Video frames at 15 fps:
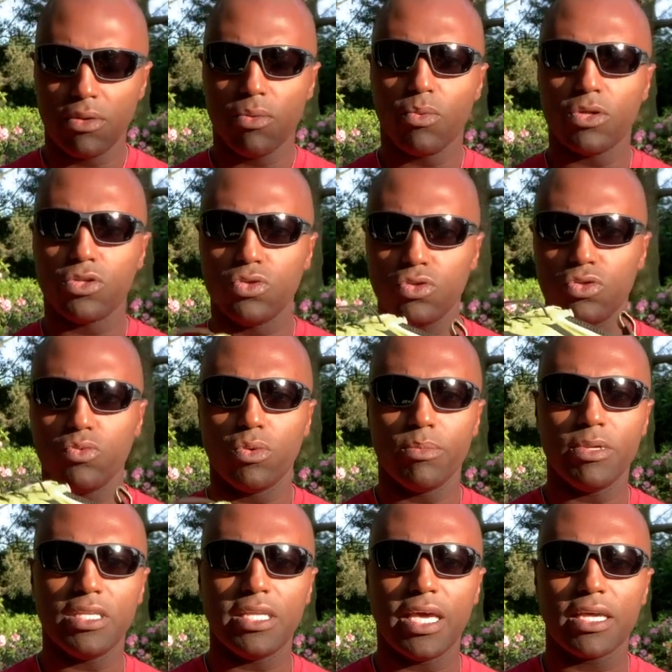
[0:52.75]
what
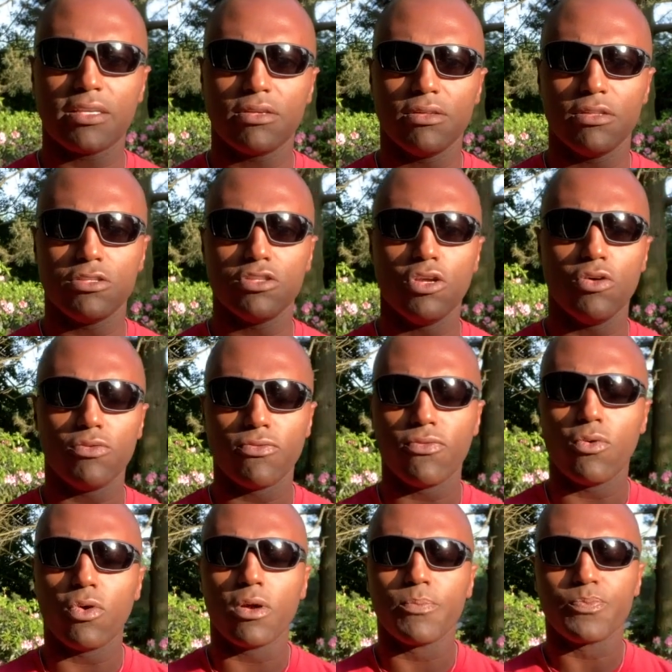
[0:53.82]
221B Tactical is known
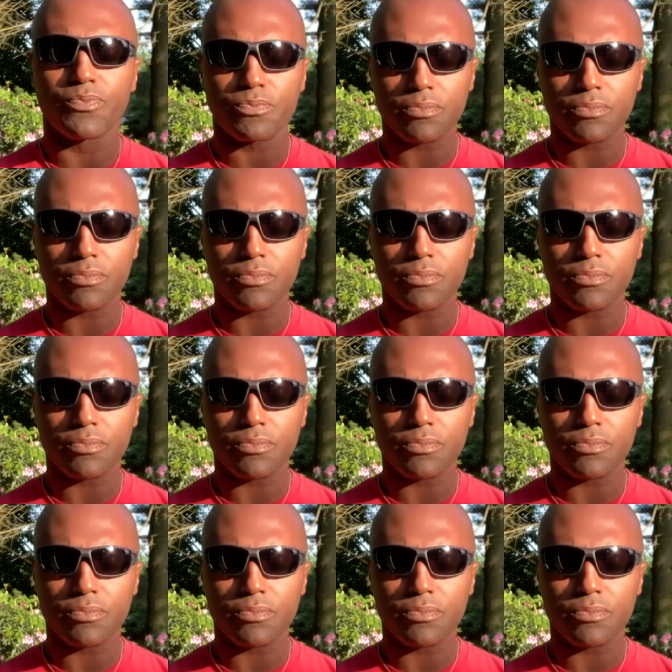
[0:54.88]
for.